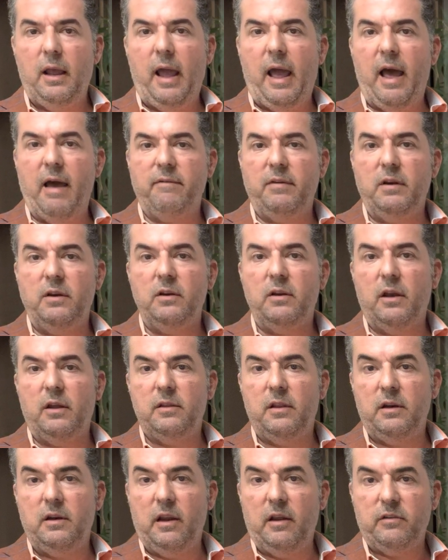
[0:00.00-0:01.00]
having
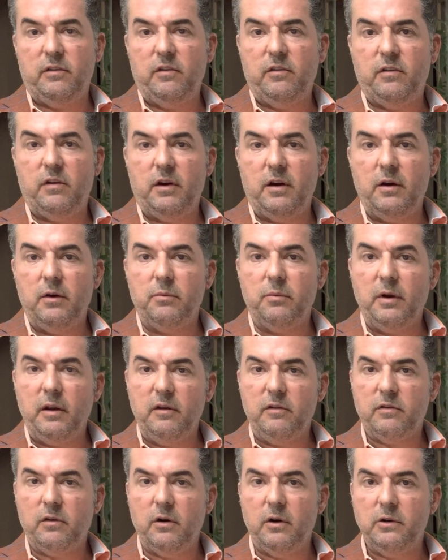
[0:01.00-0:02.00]
done the necessary
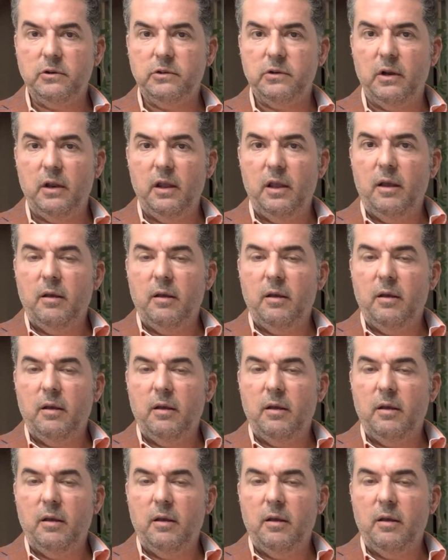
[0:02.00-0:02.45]
research.